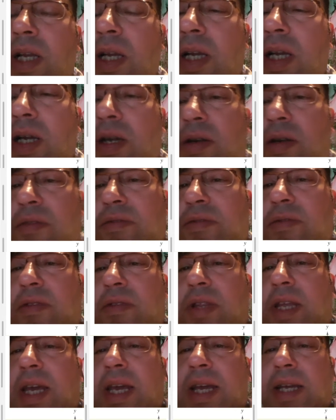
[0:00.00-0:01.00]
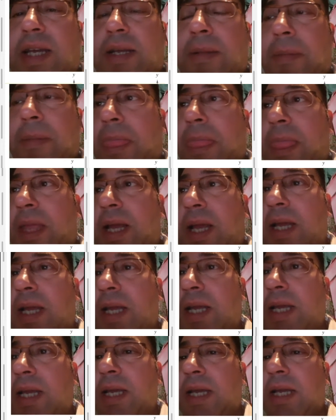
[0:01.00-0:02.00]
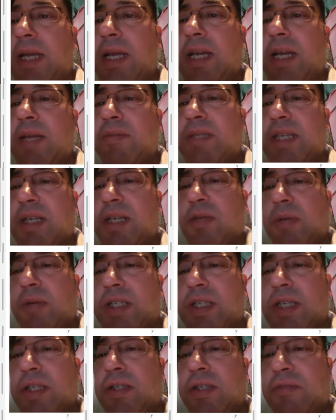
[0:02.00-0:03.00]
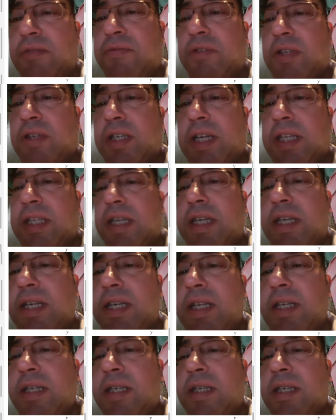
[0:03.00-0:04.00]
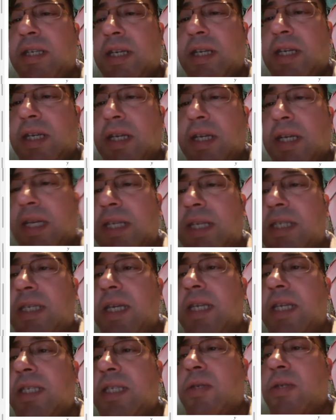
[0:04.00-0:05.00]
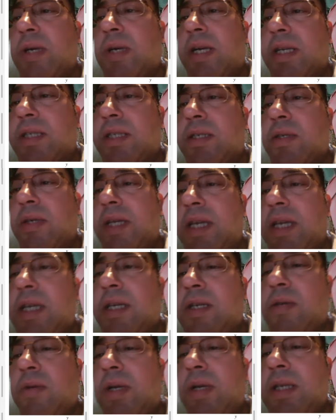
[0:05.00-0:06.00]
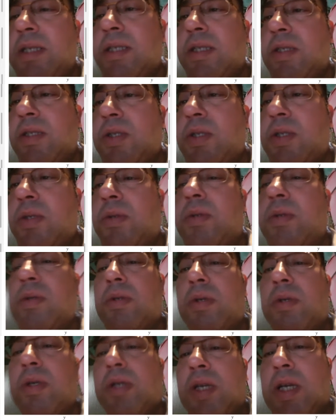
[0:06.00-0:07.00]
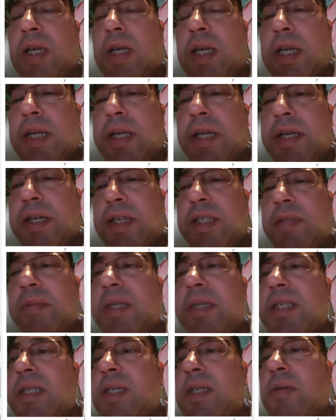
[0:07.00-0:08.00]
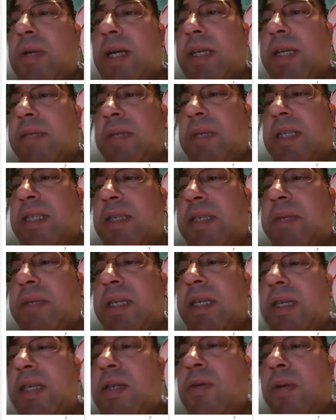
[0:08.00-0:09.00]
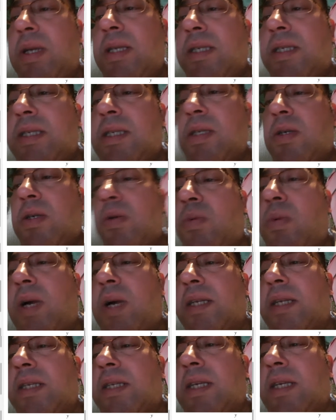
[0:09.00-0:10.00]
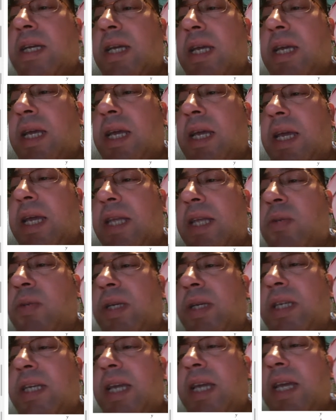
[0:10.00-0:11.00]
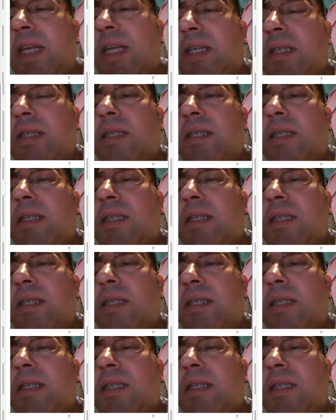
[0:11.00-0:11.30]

of the ellipse equation. Don't forget here, it's a squared, so a equals 2. Here is b squared, means b equals 1. And we can